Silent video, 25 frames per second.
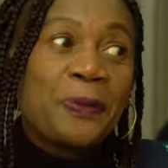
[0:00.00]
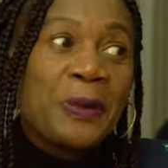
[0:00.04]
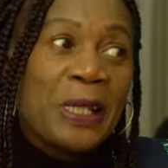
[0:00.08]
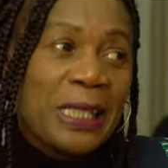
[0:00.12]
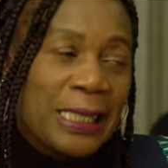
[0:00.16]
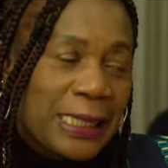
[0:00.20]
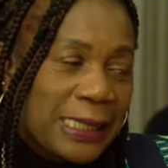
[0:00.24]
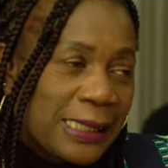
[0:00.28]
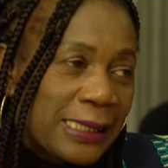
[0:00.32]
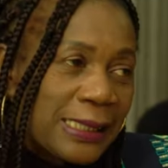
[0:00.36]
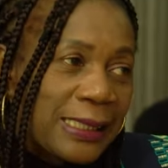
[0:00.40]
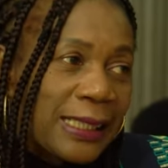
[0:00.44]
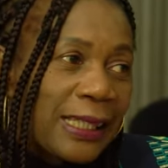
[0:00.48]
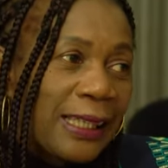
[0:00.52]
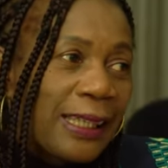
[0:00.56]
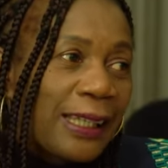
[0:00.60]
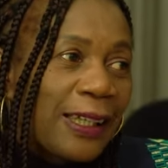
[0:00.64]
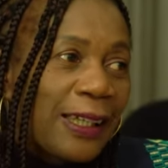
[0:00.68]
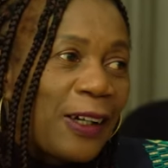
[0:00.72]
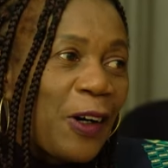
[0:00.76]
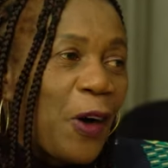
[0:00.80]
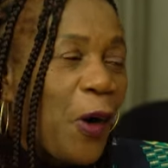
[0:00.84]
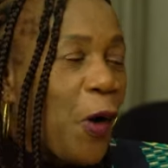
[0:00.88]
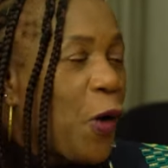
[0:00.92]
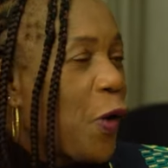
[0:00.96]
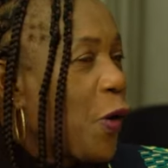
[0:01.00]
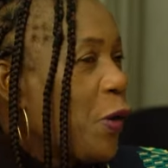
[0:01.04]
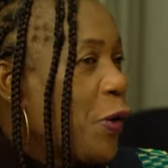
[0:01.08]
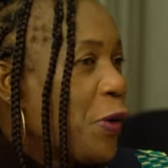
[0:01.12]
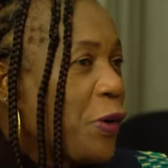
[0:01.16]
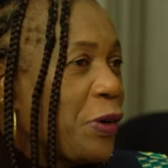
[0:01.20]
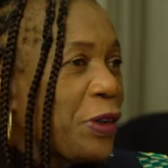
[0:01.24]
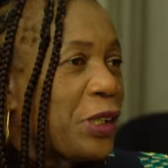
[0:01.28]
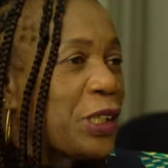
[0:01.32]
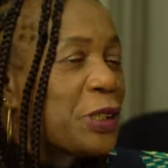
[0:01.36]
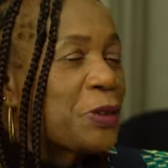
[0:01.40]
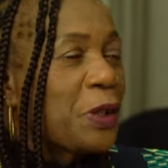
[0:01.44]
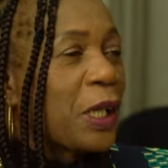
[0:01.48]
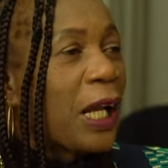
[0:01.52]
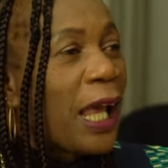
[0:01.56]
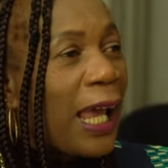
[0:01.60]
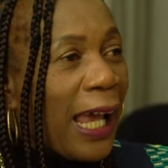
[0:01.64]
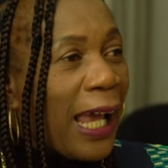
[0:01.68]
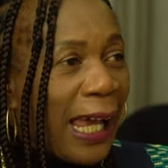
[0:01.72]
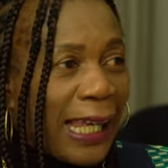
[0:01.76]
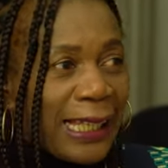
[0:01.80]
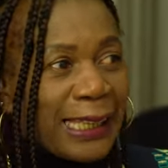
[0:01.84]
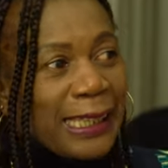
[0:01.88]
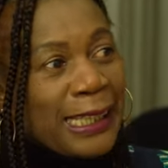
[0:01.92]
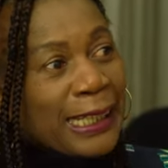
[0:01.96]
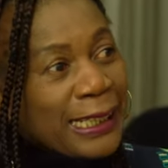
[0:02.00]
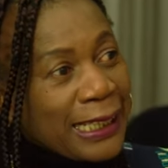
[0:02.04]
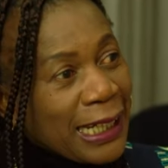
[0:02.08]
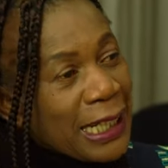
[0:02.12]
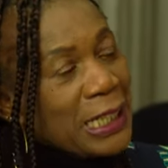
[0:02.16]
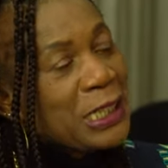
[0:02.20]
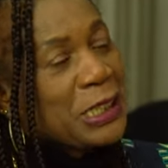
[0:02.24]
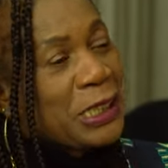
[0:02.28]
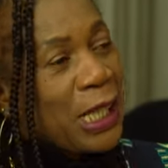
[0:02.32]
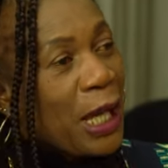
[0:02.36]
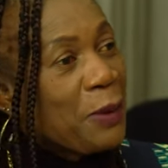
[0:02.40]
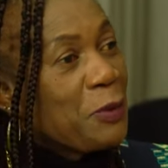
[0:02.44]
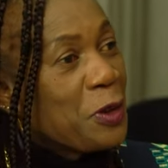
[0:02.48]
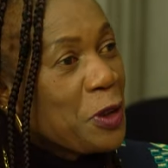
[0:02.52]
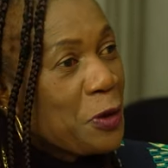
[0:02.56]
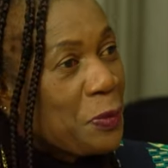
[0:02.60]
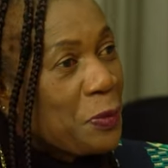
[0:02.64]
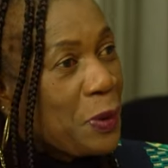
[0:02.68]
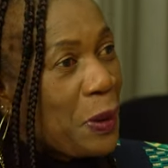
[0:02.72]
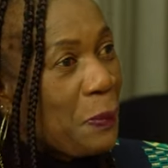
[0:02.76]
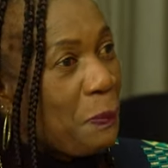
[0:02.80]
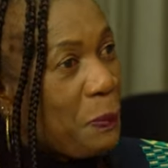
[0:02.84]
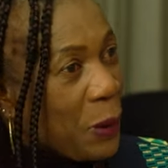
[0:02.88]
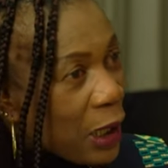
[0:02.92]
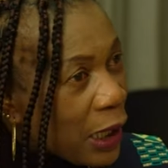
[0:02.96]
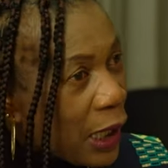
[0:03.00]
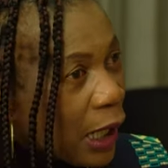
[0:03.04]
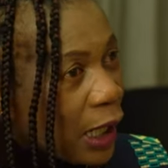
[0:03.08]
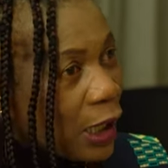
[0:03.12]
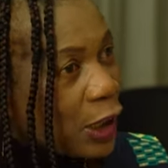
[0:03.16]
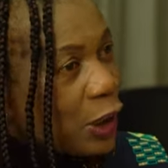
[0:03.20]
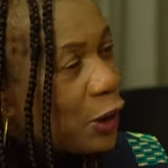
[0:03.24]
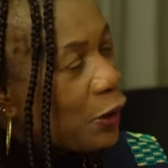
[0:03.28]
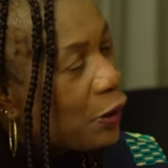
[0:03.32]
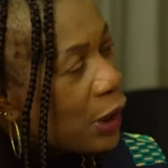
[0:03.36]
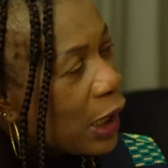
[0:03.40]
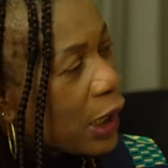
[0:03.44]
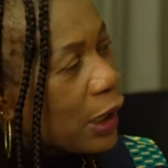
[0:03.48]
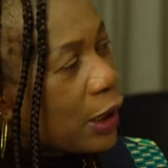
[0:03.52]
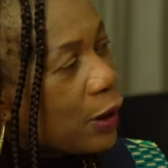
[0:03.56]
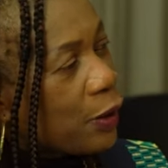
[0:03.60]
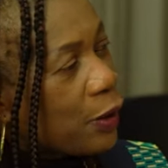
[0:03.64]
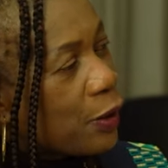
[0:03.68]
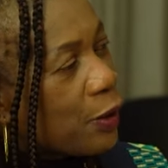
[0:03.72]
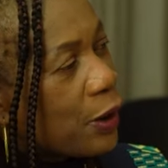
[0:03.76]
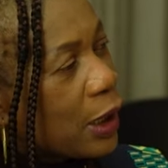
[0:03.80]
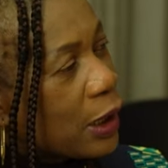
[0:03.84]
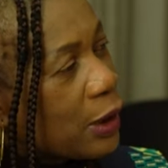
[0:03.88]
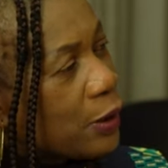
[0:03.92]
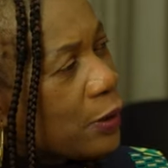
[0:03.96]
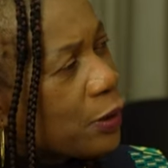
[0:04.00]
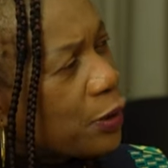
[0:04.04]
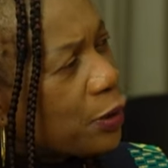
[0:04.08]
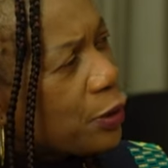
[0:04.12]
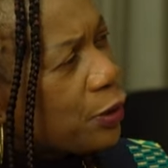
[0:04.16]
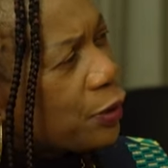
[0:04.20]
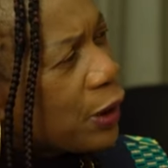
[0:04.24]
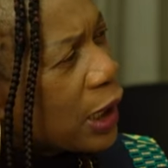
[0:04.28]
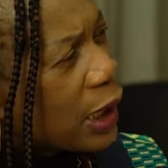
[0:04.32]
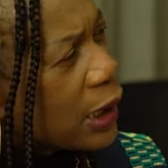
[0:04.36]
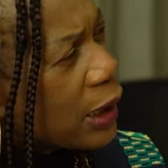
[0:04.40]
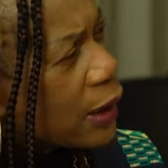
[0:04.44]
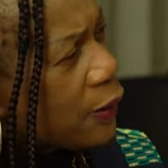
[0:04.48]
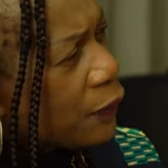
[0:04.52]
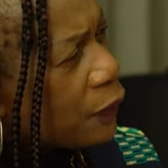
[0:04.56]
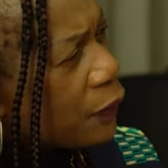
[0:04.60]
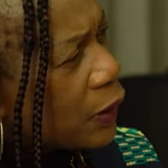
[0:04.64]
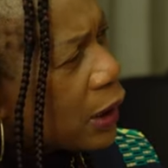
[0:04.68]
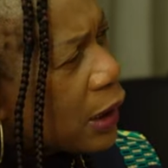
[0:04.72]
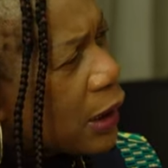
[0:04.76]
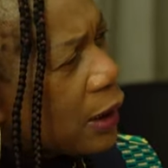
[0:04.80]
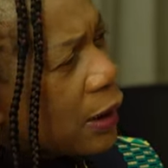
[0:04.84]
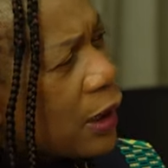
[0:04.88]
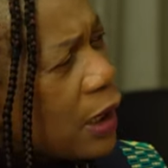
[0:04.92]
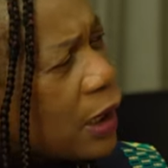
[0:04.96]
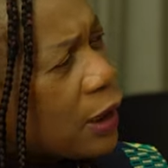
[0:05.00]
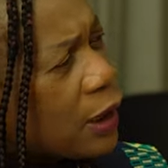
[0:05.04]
best. Oh, this one. I think next time you'll be better. You know, like you are giving,